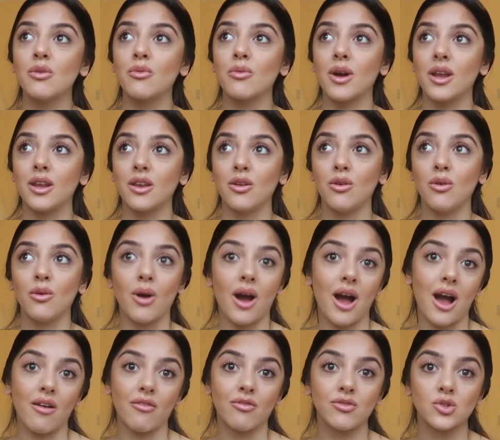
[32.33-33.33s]
when you
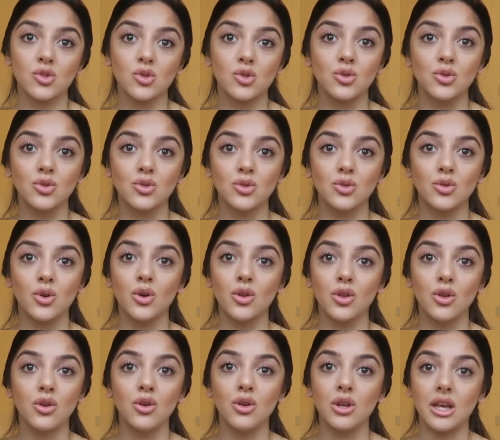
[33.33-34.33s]
have school or
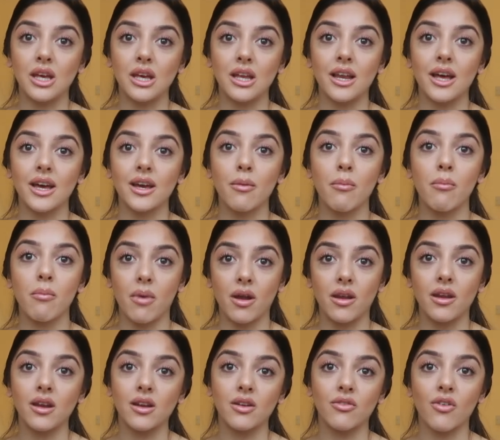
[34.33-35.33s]
uni like
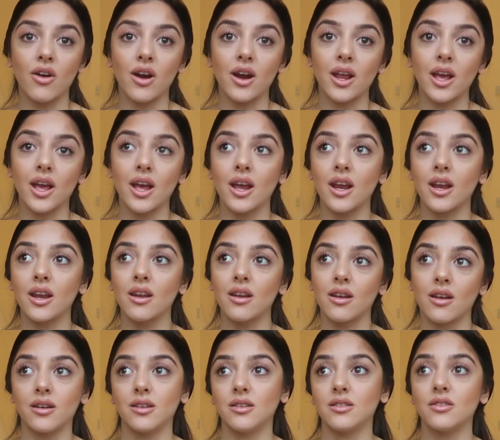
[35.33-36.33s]
Monday to Friday
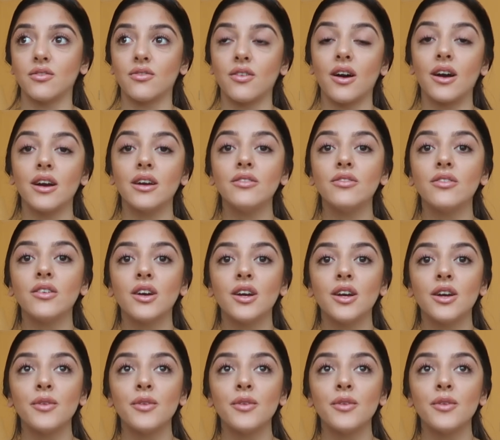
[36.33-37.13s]
9 to 5.